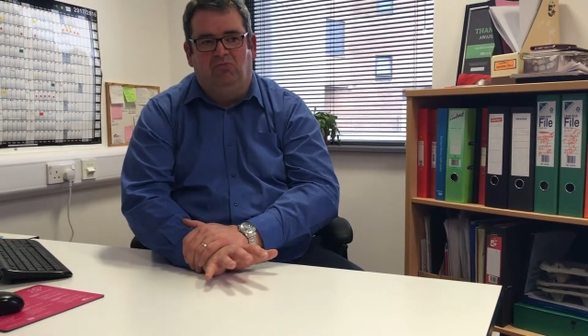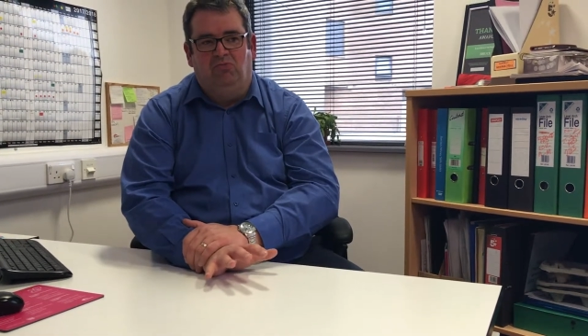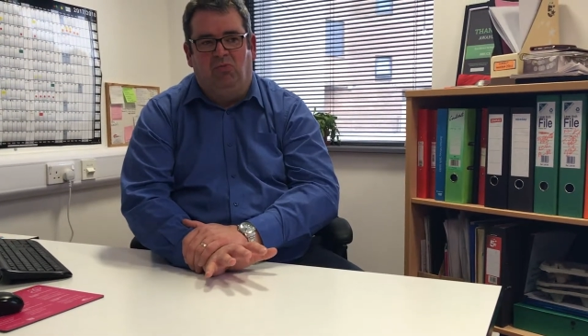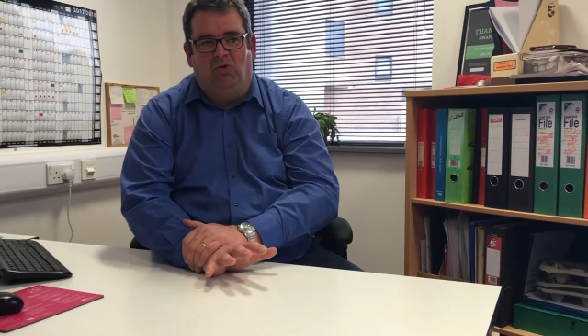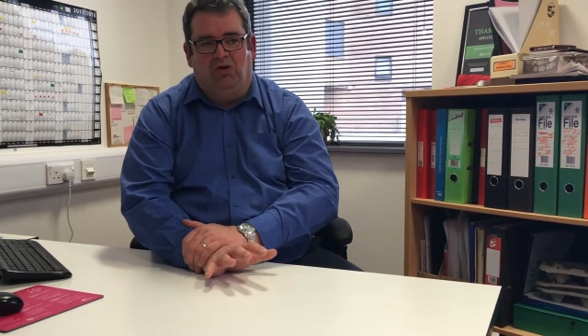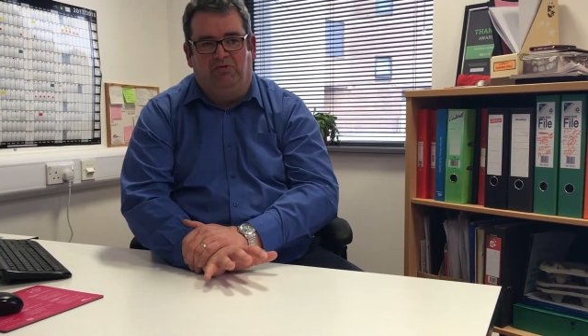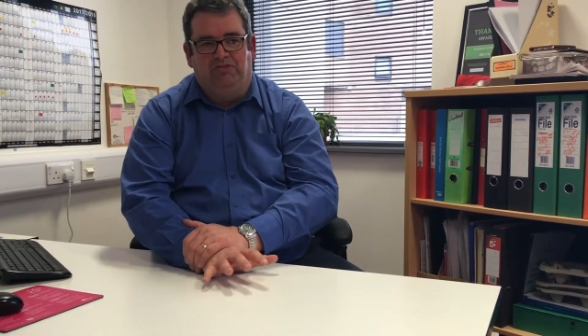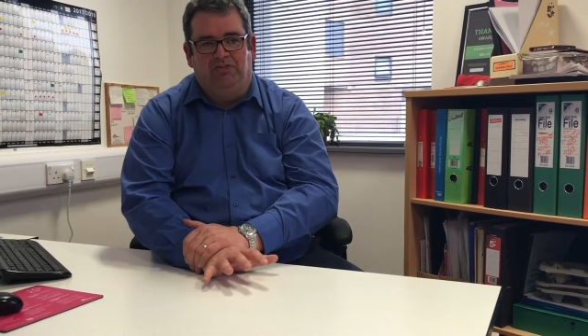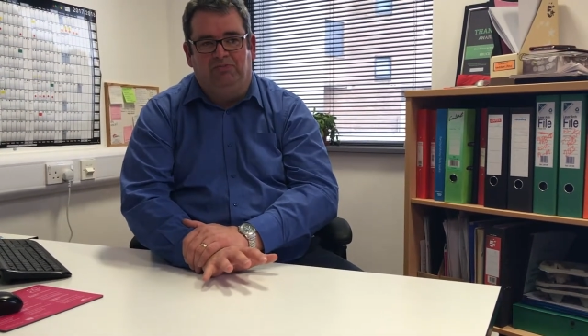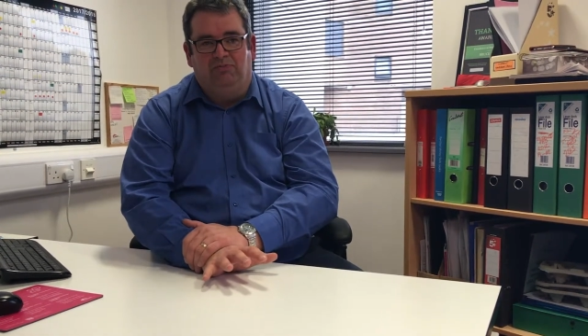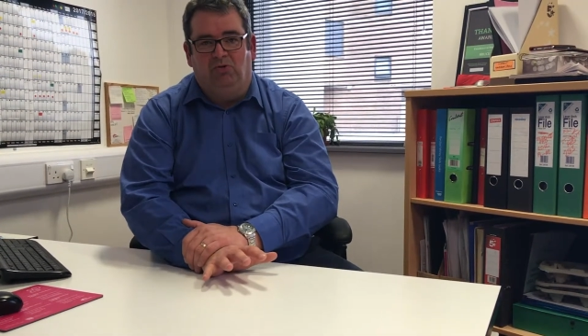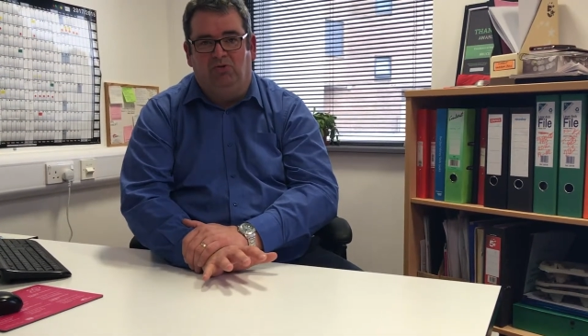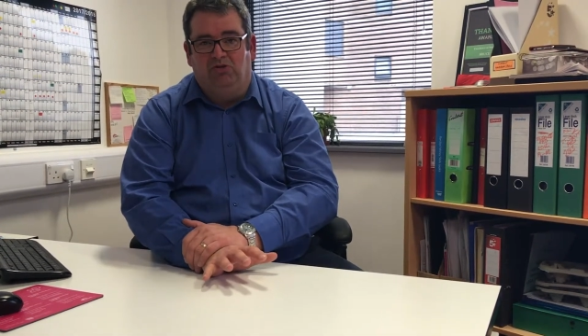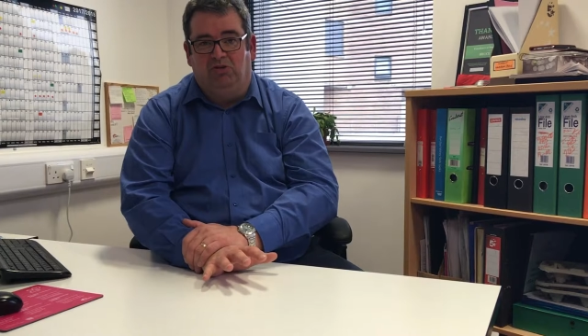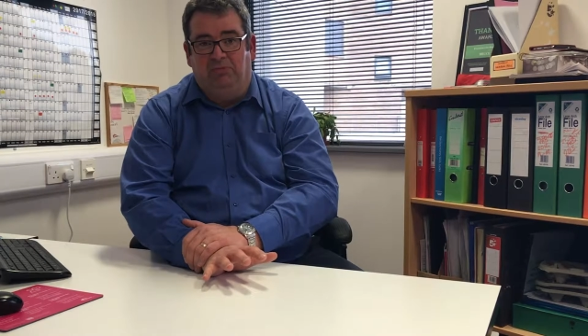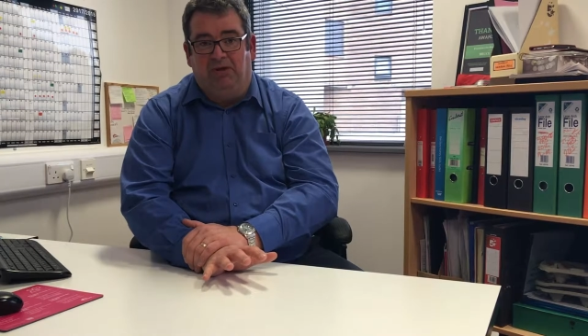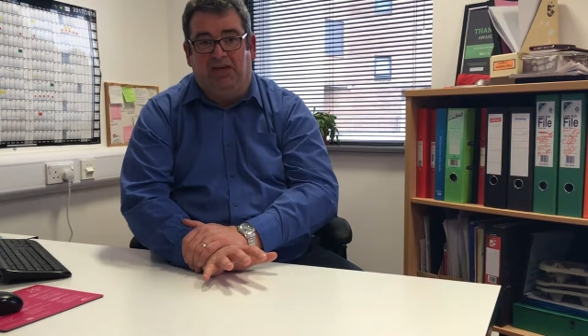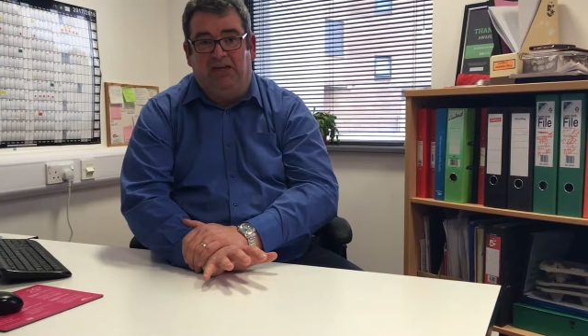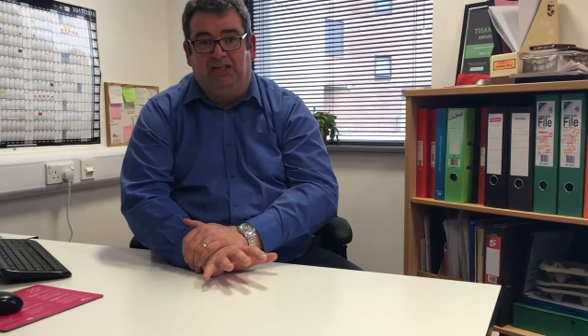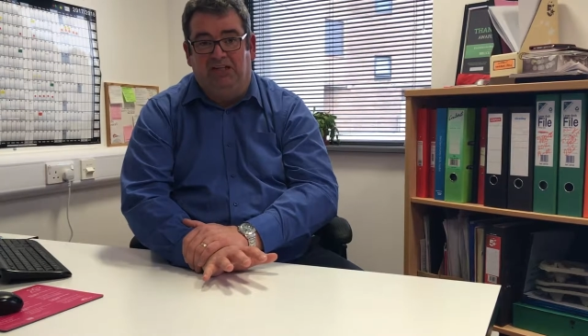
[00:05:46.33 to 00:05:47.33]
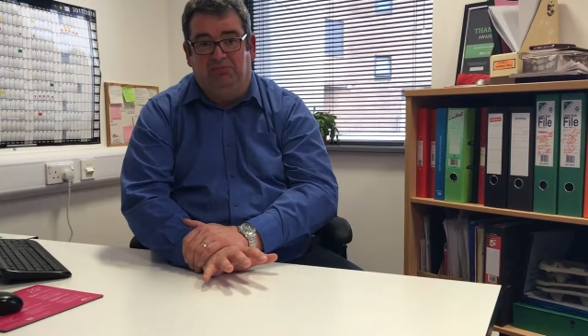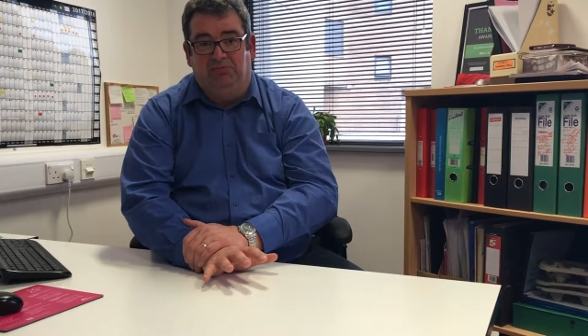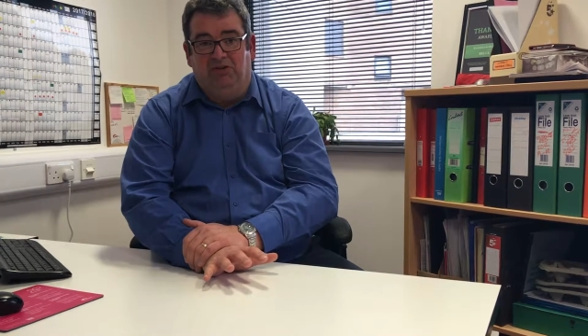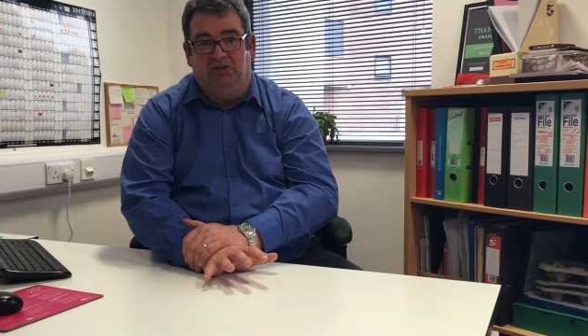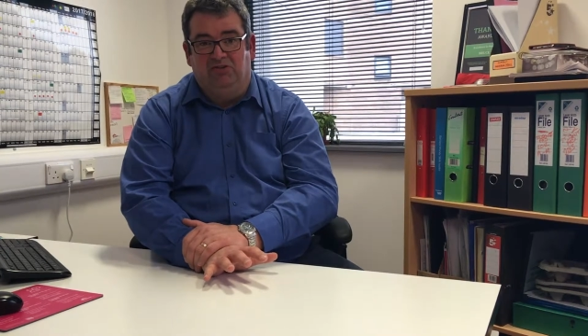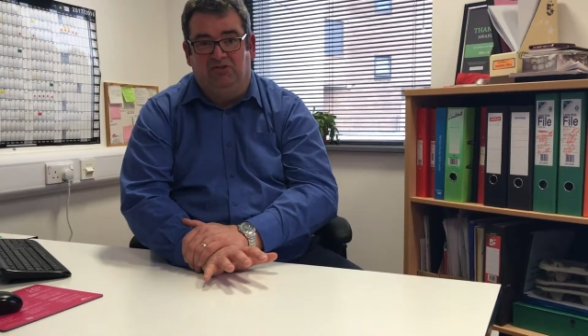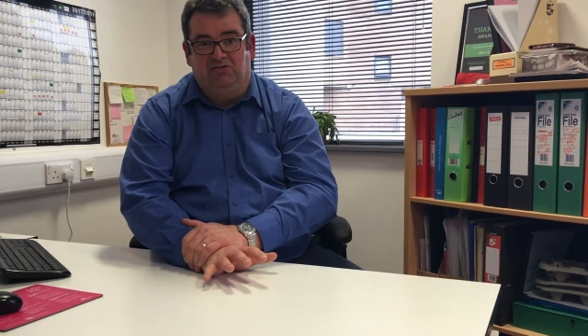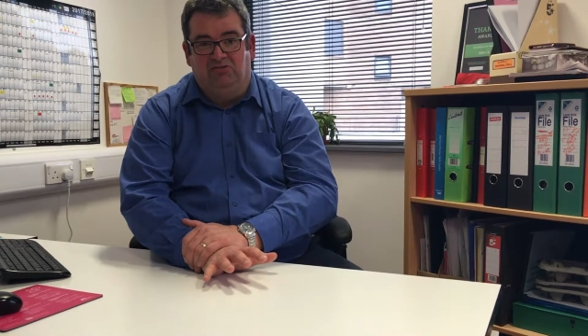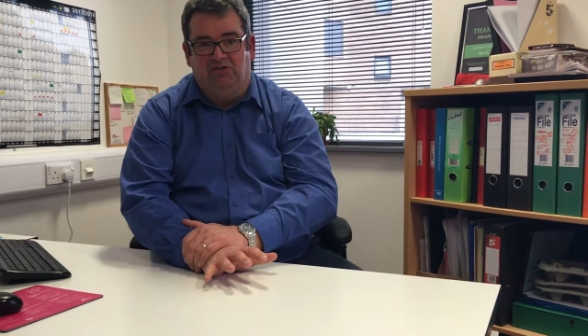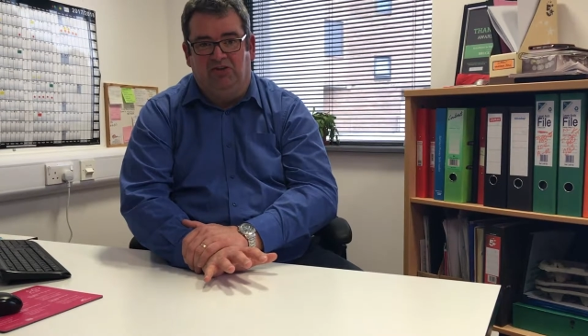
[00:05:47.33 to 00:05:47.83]
one of his books about his
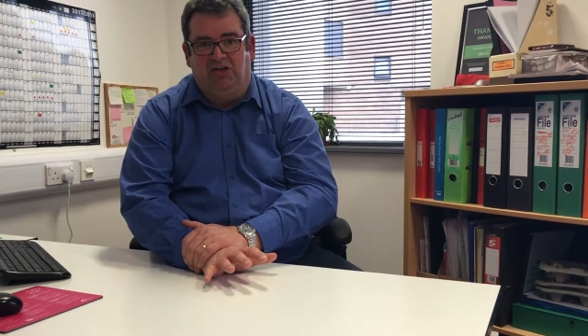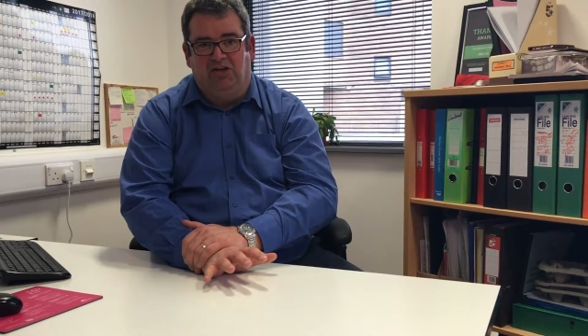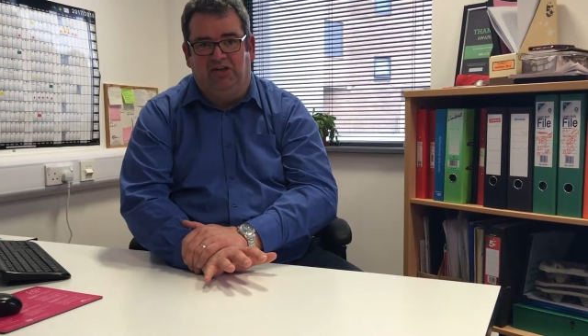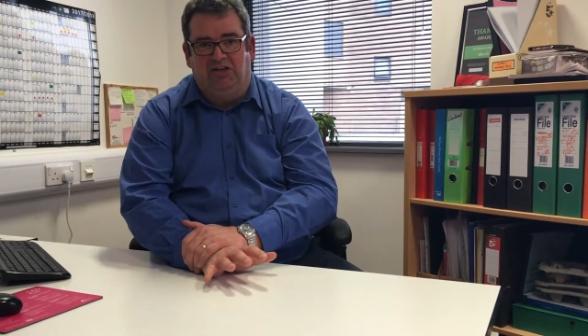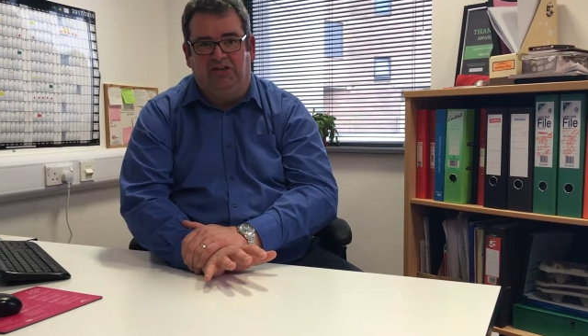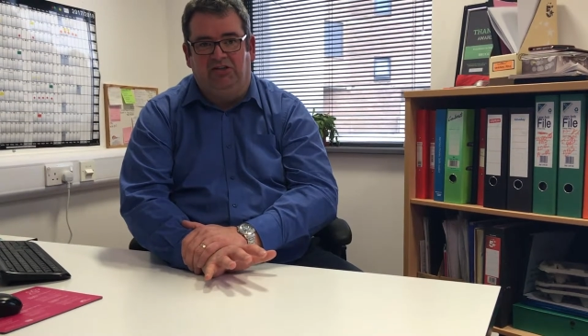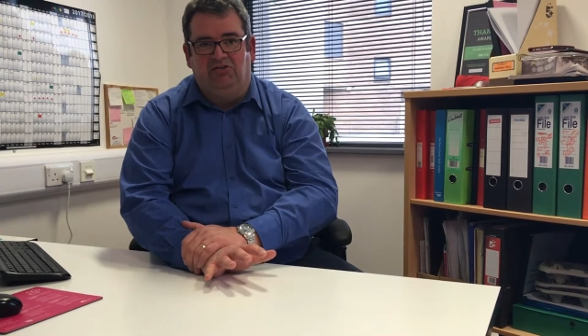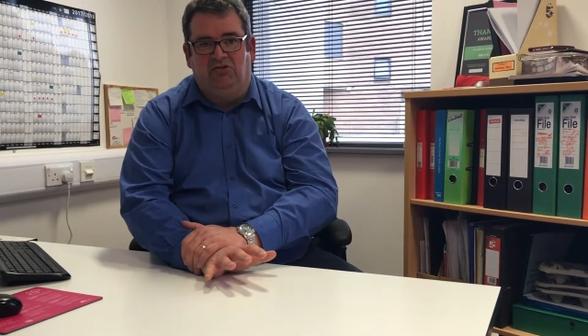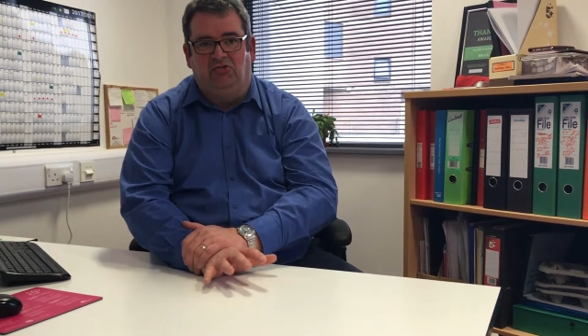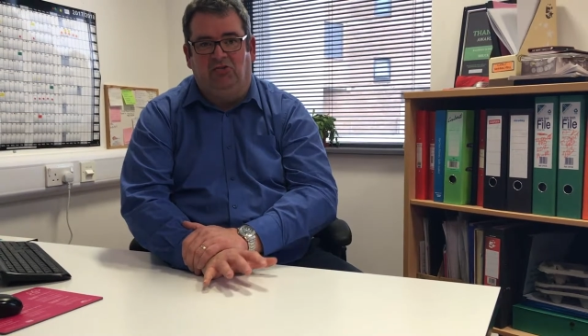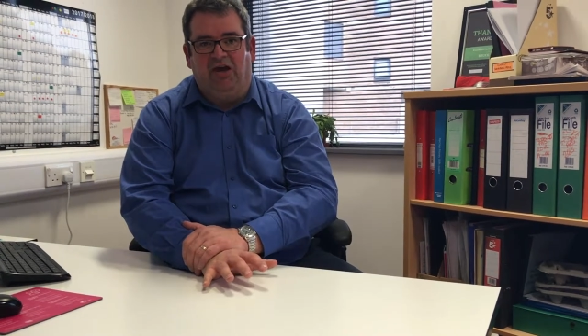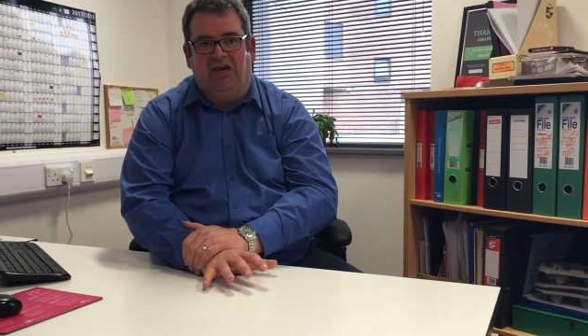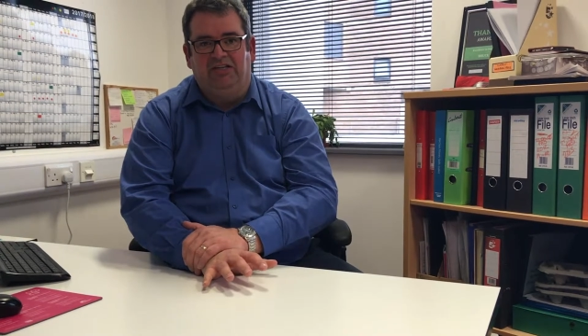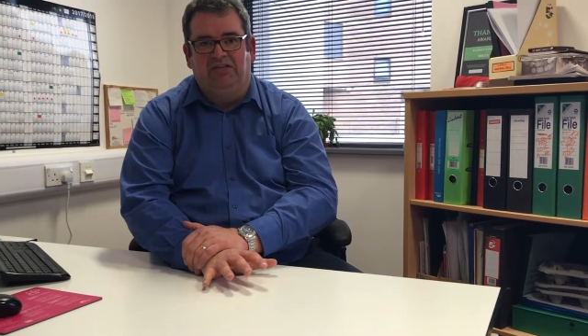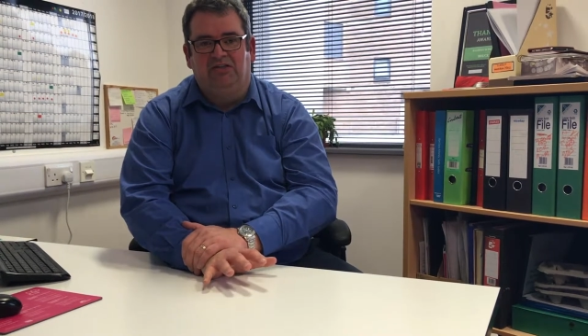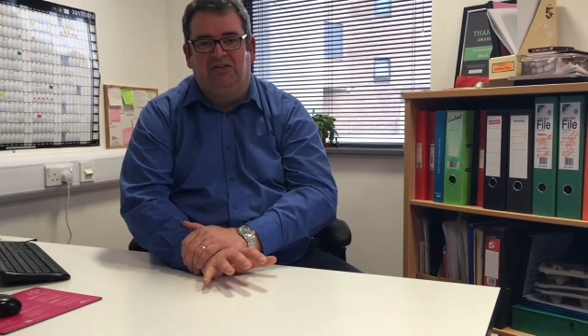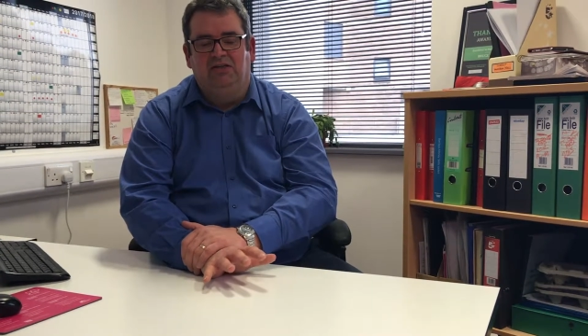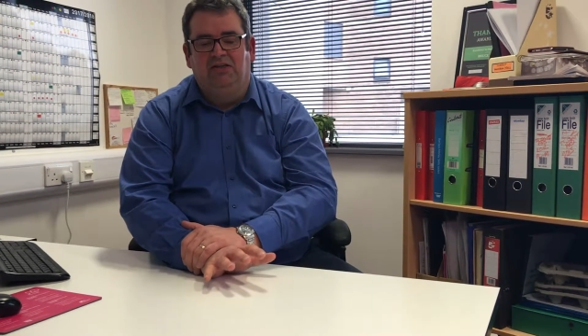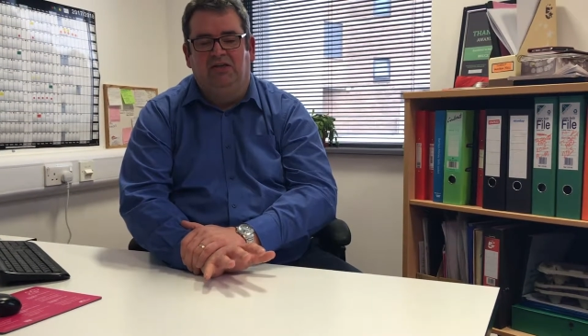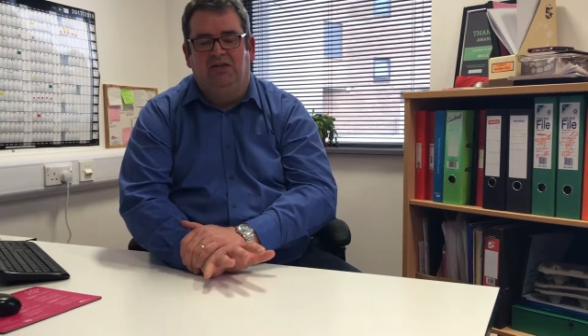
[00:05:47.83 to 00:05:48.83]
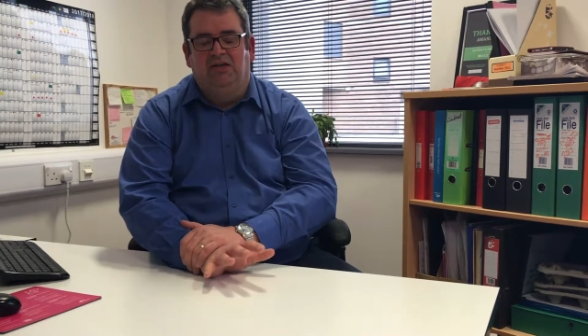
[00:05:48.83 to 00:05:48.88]
personal journey, he's great.